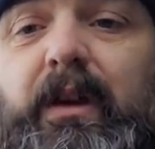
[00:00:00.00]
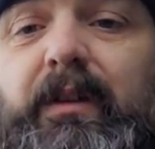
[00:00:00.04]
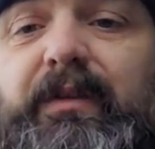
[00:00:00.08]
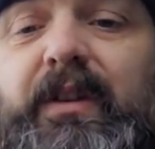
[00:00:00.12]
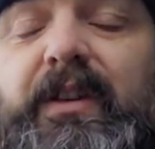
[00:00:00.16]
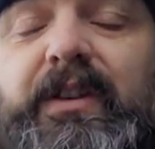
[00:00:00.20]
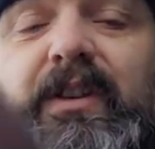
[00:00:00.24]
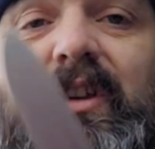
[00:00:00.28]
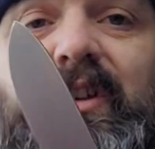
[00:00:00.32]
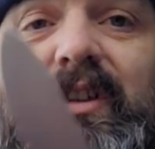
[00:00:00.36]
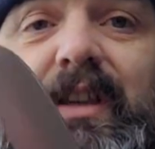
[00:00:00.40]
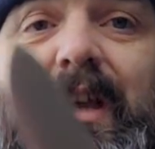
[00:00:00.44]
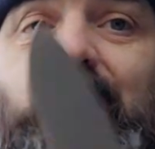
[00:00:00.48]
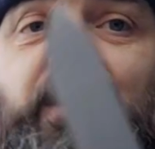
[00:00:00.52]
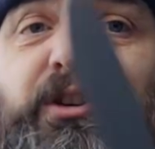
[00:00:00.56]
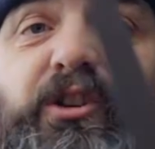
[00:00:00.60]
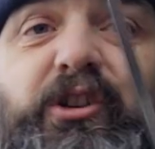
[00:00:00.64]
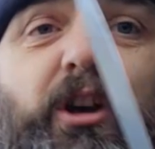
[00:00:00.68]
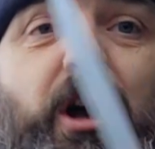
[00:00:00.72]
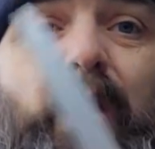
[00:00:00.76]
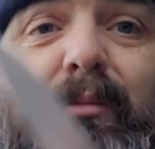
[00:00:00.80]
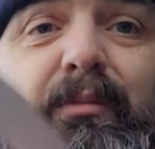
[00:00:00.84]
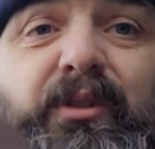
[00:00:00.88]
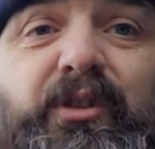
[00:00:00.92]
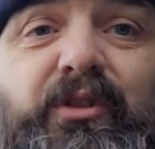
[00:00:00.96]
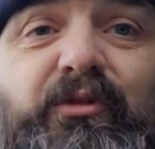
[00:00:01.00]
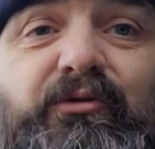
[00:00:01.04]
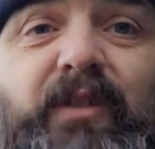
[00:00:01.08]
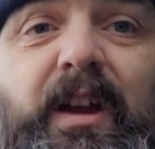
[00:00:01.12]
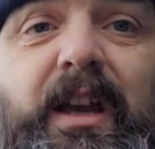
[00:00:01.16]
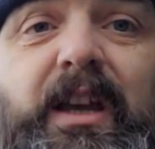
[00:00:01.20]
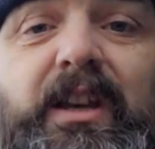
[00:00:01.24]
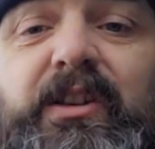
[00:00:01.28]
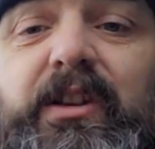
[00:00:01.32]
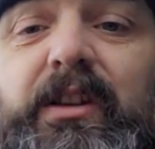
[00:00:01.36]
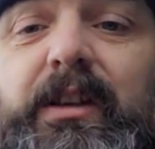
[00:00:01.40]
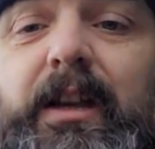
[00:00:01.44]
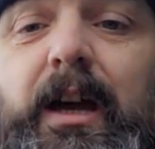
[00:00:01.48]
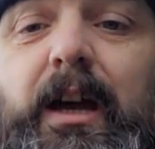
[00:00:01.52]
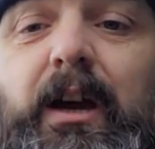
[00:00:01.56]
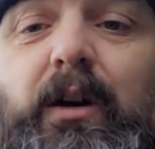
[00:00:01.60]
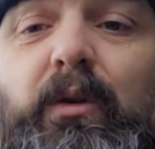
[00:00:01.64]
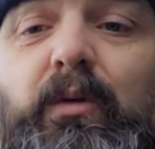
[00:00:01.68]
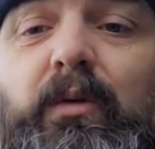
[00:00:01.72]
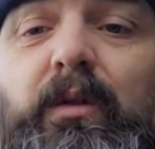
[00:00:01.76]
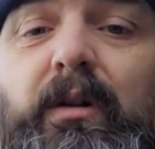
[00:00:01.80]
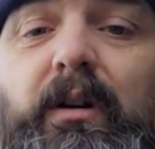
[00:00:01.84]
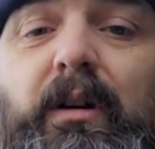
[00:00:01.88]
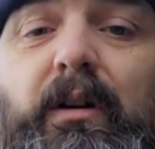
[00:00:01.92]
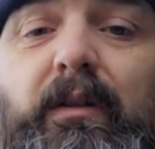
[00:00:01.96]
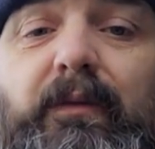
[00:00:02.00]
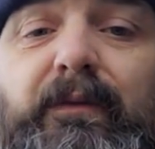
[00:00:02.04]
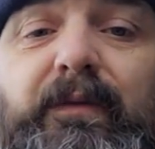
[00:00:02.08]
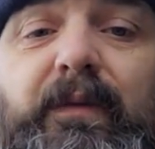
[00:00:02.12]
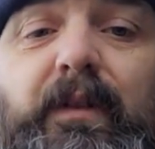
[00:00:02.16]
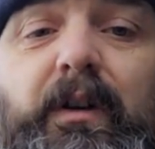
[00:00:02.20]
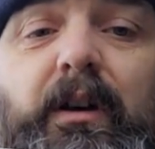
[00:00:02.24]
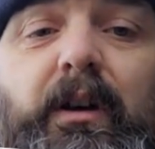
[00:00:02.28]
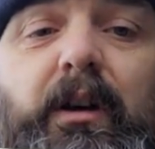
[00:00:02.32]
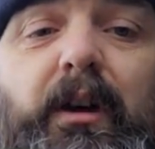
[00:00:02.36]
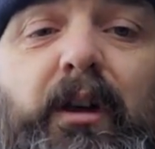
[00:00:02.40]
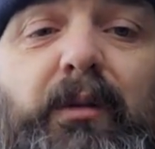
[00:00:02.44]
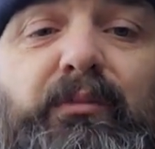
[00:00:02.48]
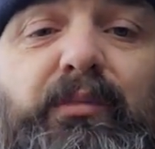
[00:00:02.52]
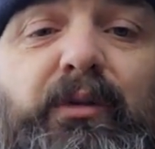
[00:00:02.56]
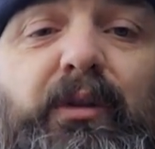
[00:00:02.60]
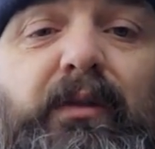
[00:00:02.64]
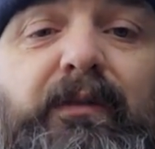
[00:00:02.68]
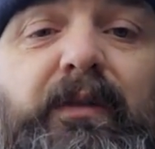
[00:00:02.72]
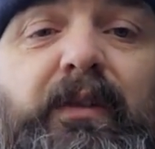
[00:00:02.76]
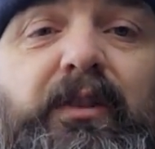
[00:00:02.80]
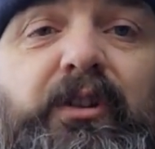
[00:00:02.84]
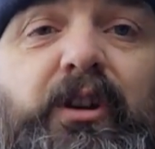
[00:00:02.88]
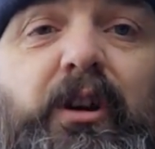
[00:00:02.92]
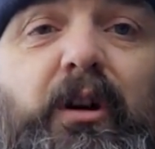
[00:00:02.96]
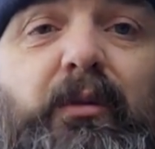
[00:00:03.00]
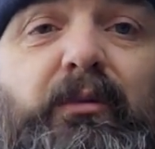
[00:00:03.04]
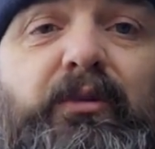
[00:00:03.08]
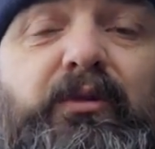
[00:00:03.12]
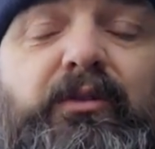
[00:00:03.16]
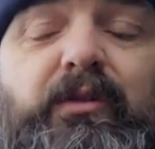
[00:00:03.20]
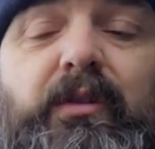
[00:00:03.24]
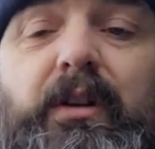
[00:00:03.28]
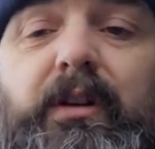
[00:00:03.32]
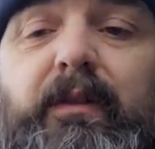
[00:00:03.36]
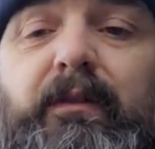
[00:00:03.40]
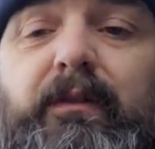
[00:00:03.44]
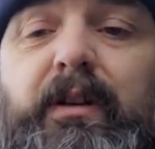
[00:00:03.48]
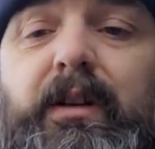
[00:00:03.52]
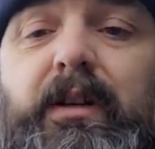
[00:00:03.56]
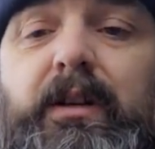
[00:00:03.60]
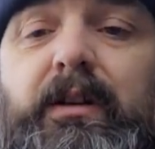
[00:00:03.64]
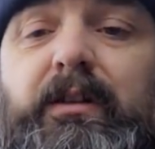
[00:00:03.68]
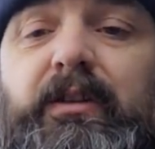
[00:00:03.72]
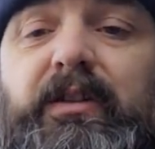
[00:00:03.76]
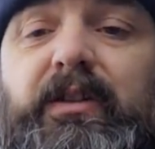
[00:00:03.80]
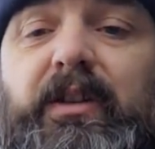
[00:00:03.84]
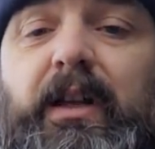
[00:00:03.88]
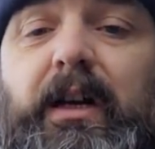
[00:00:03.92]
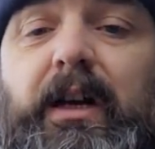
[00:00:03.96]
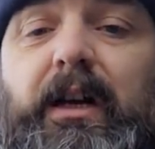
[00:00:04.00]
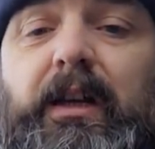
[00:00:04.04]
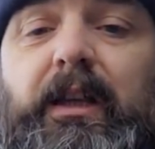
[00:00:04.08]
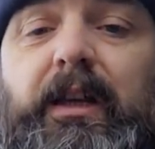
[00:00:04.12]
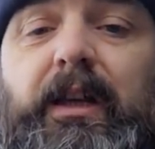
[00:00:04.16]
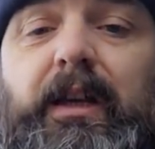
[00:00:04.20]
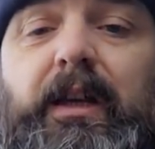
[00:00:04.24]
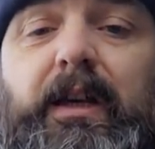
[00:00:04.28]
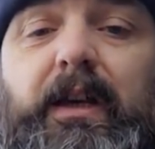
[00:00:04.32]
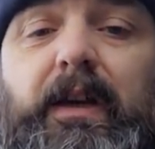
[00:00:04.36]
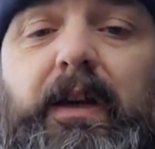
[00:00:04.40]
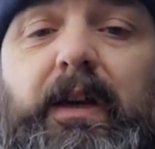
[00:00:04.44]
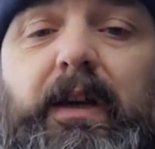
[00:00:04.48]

This is now sharp as a razor now. I've improved the geometry of it slightly.